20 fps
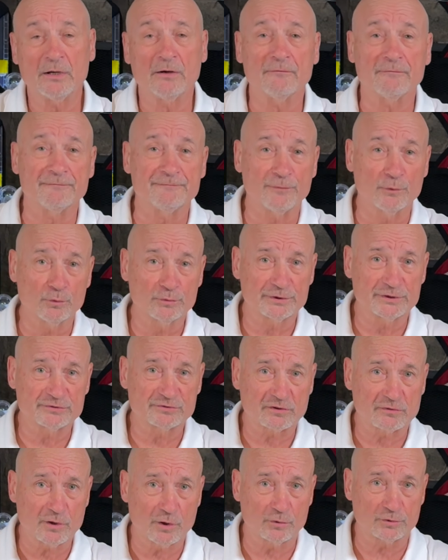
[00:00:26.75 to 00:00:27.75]
Full
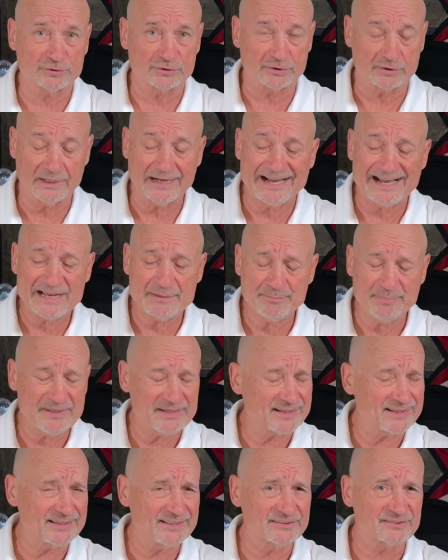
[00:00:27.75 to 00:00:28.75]
disclosure, I
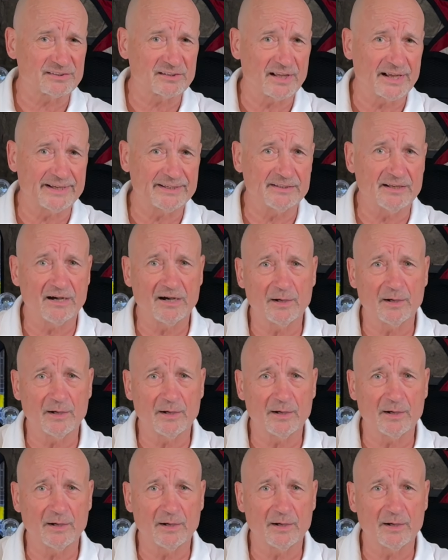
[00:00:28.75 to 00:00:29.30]
picked this light